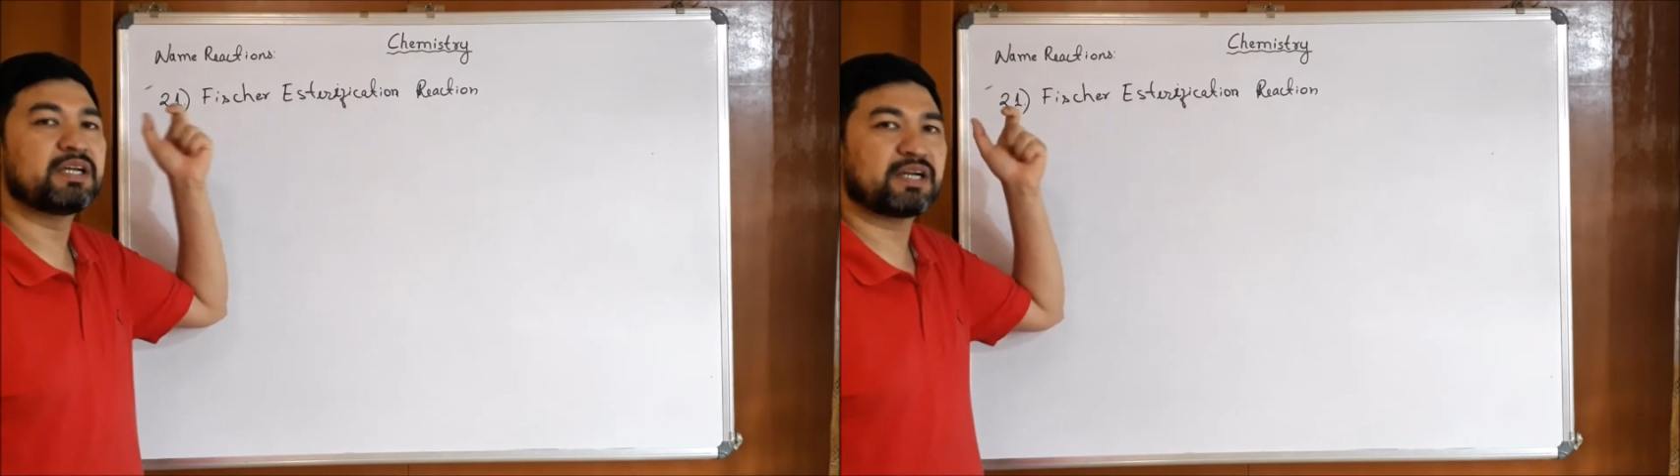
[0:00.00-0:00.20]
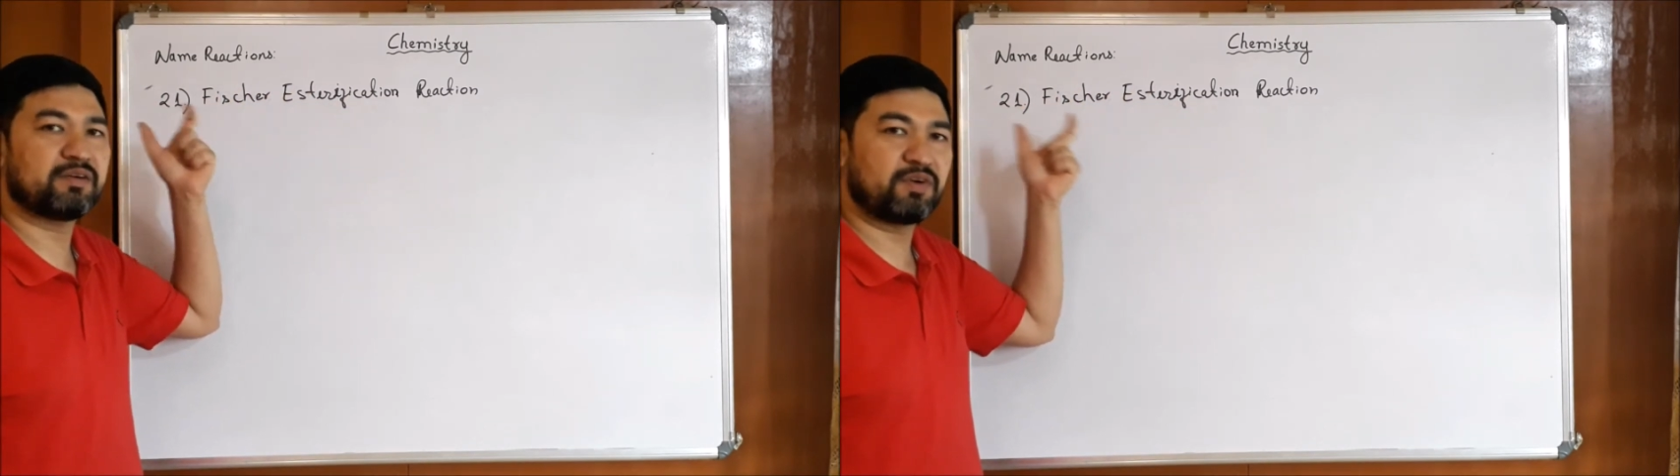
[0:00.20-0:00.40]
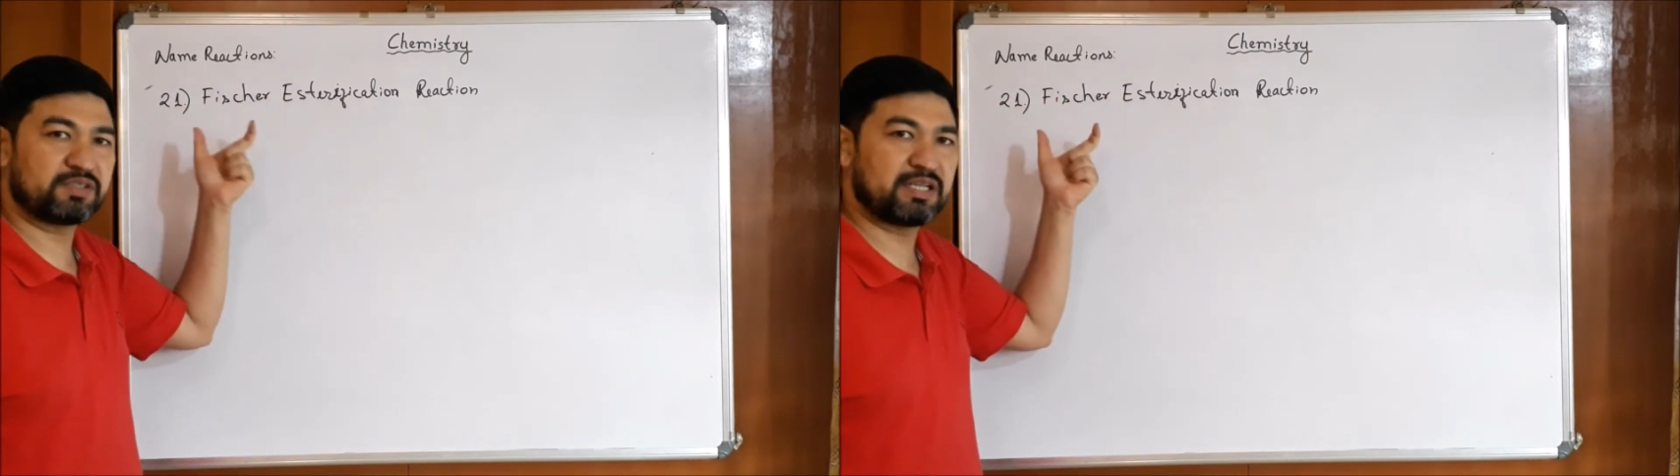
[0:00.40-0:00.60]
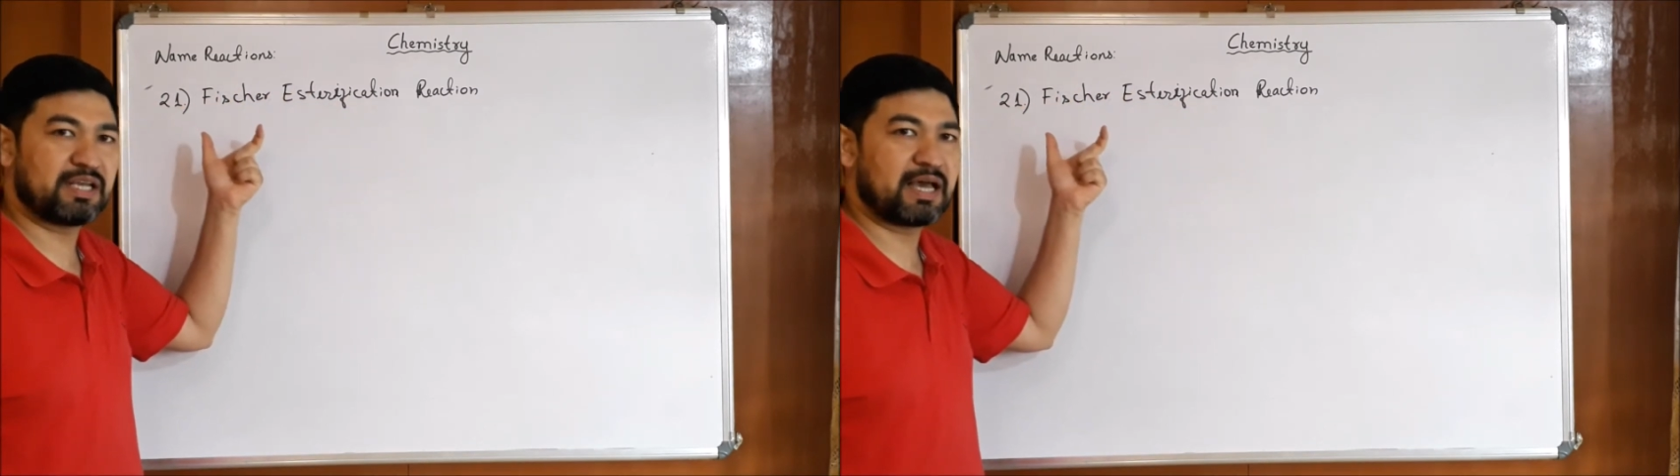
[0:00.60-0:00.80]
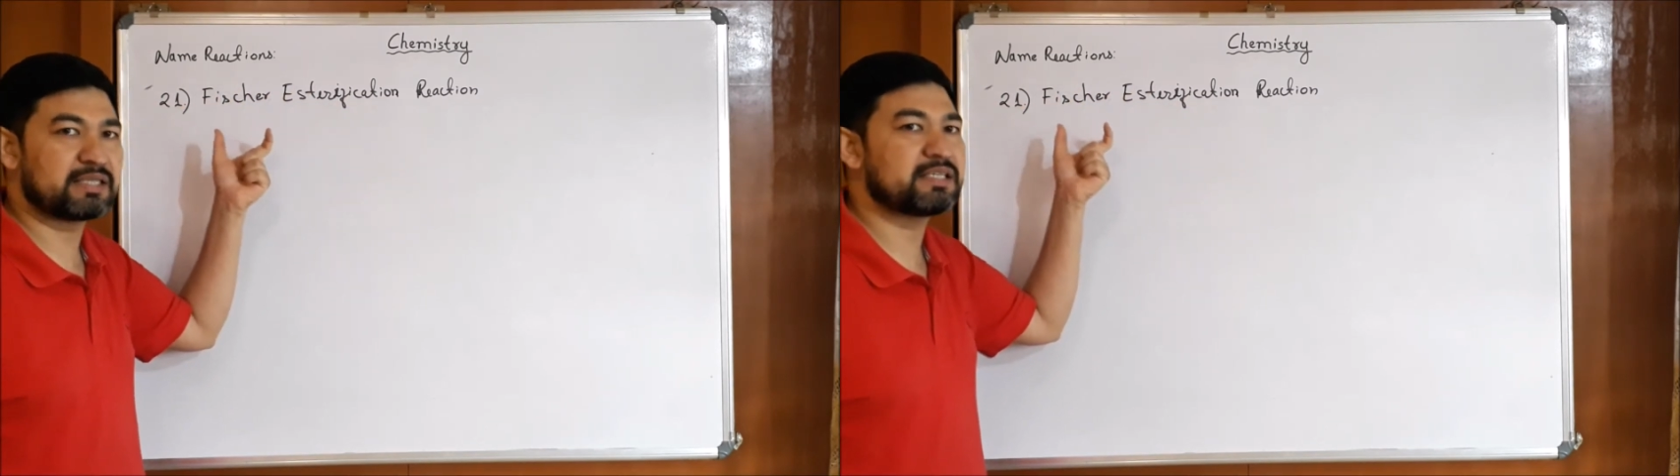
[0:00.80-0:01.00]

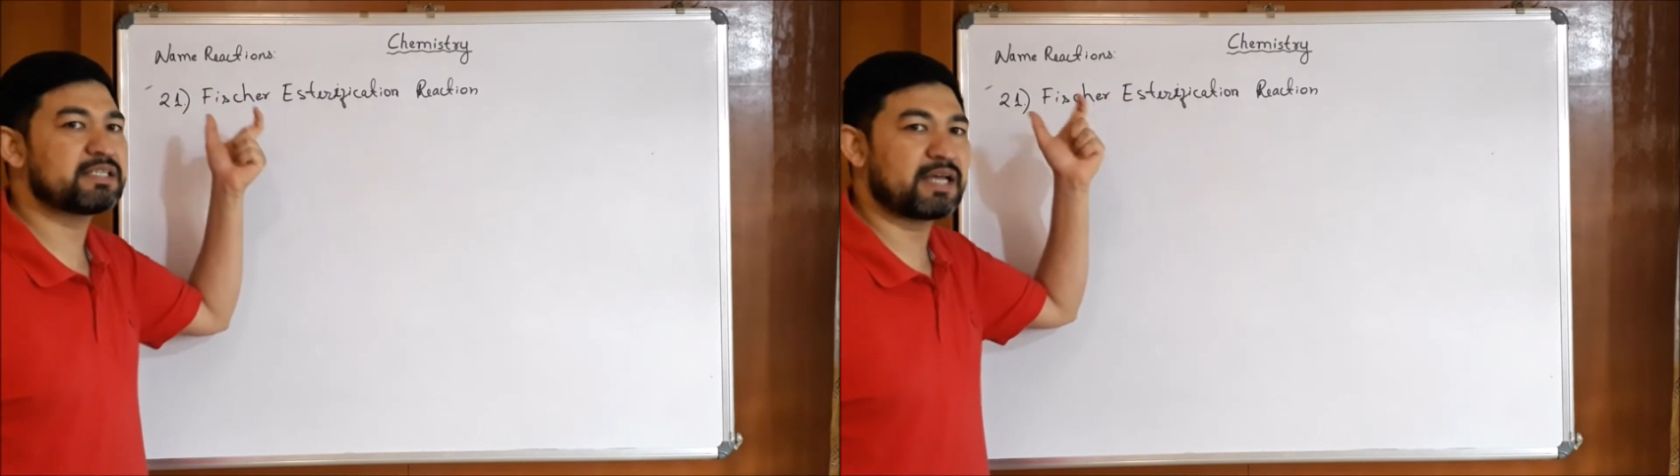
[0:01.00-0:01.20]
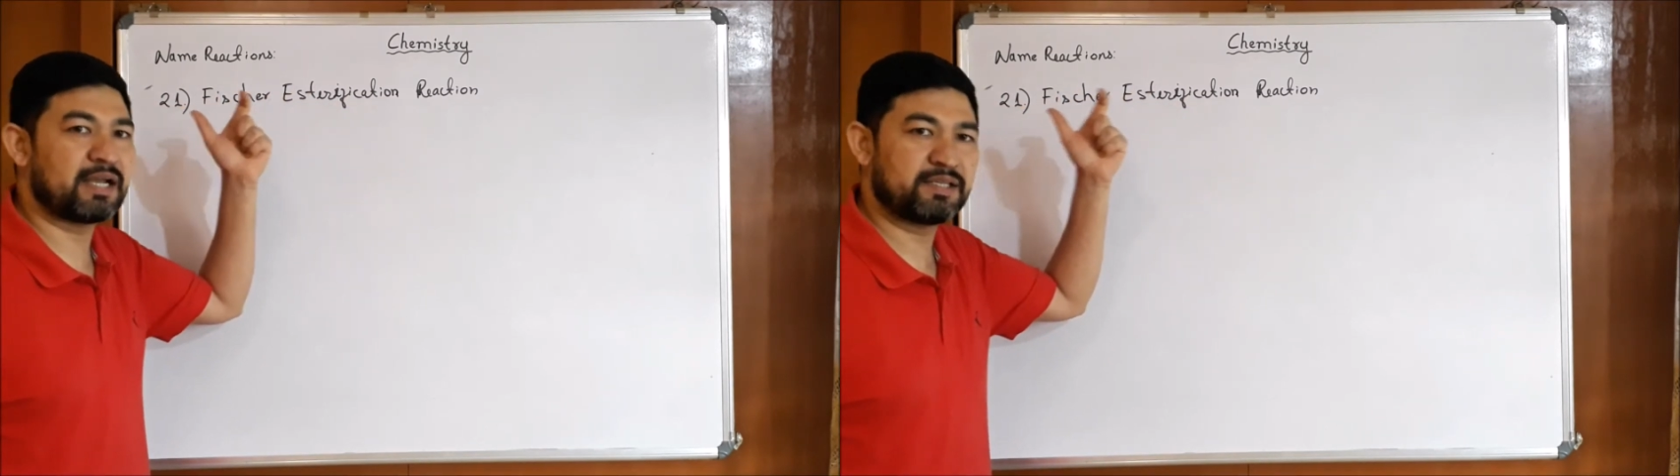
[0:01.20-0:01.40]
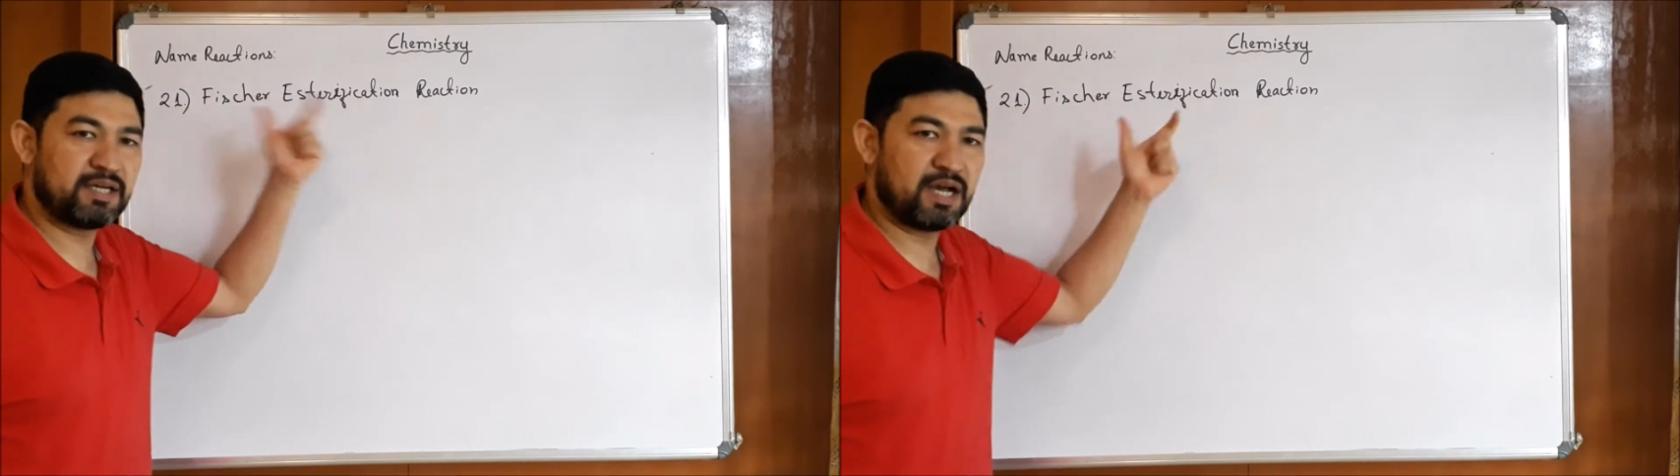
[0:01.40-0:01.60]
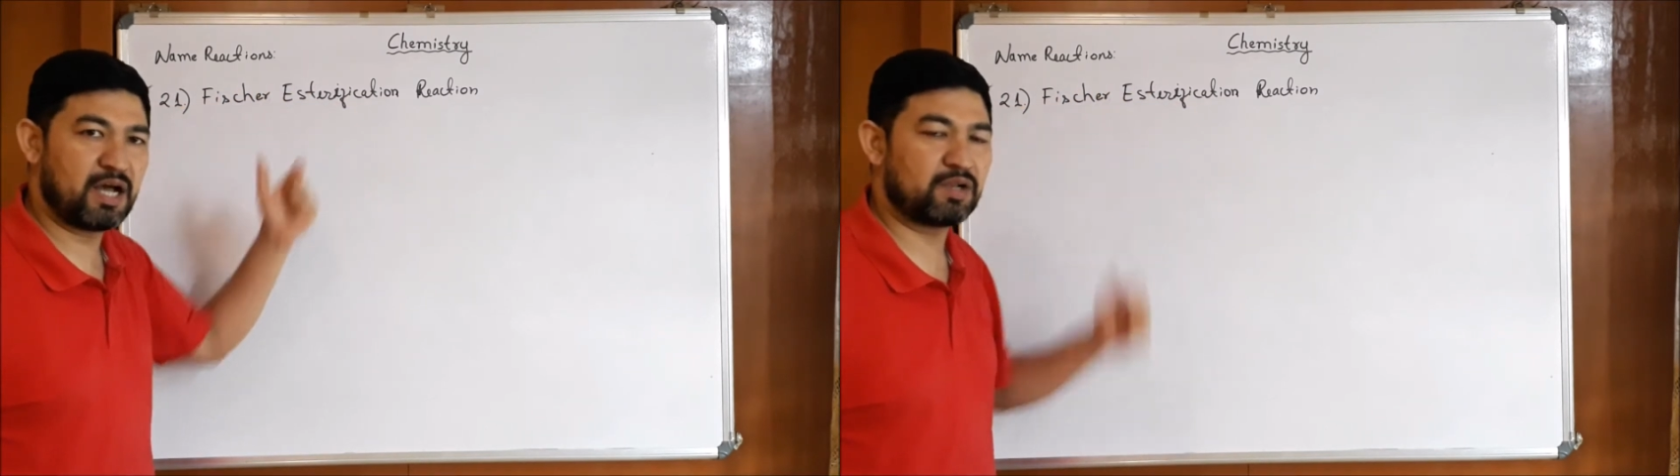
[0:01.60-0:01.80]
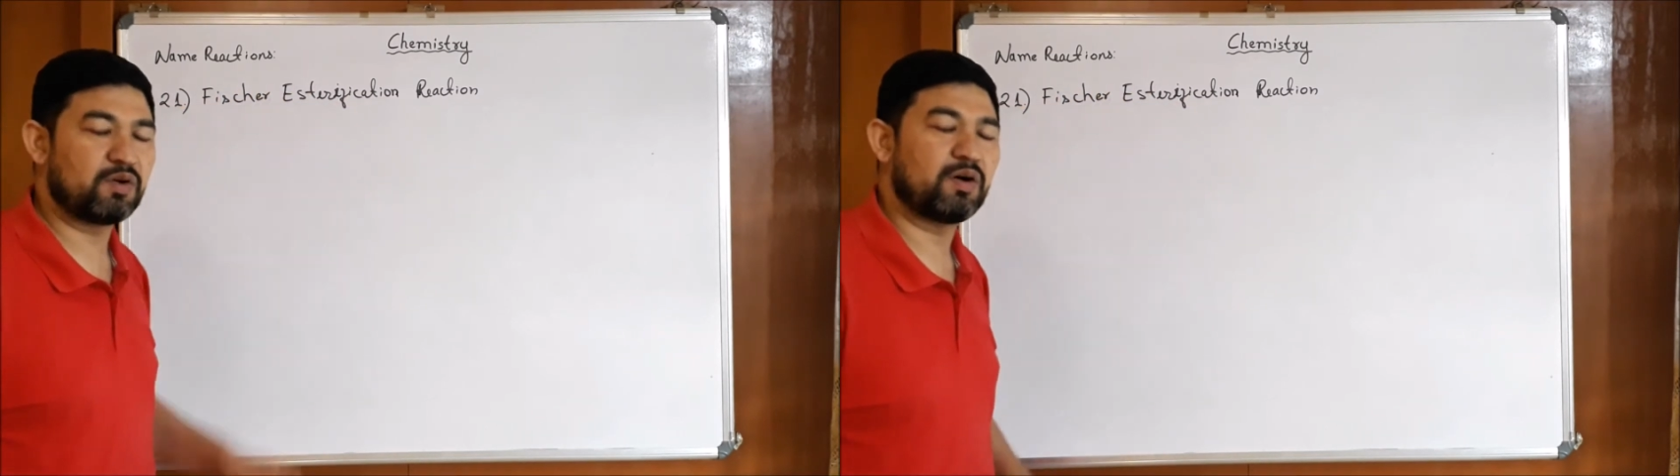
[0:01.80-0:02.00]
carboxylic acid and the
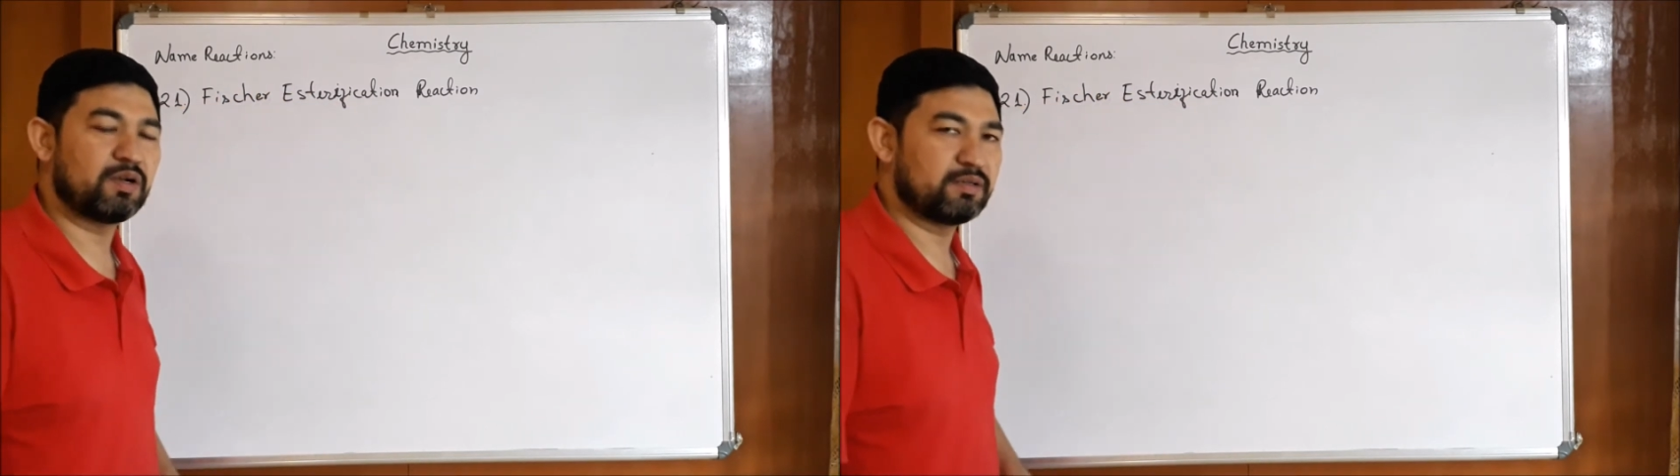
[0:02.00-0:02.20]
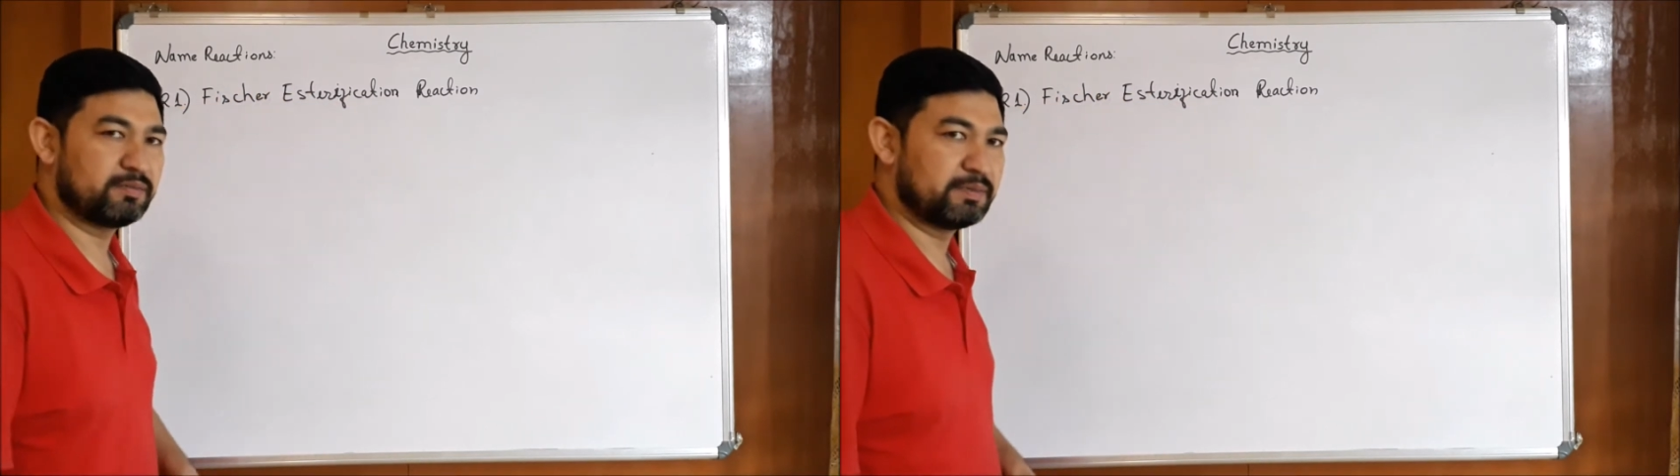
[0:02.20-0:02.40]
alcohol.